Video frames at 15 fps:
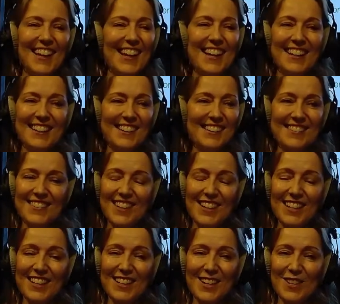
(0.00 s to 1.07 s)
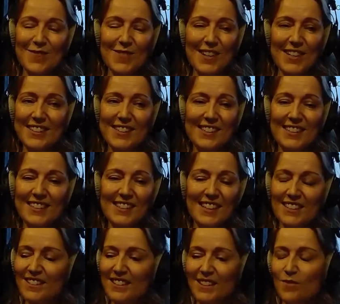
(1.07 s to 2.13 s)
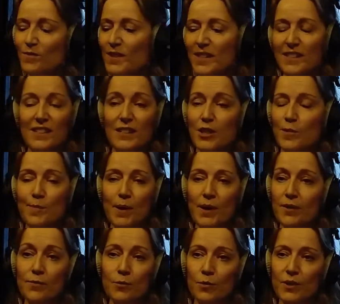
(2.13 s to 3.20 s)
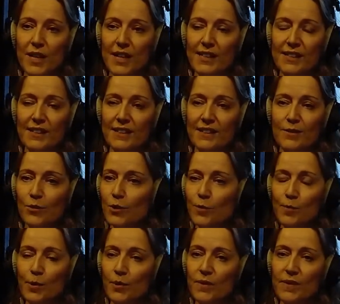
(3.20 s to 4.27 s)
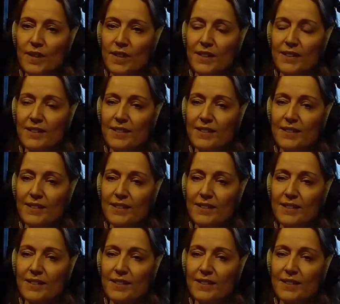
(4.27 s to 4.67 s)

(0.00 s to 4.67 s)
And it's and basically said, this is just a pile of raw data. What's the point of this?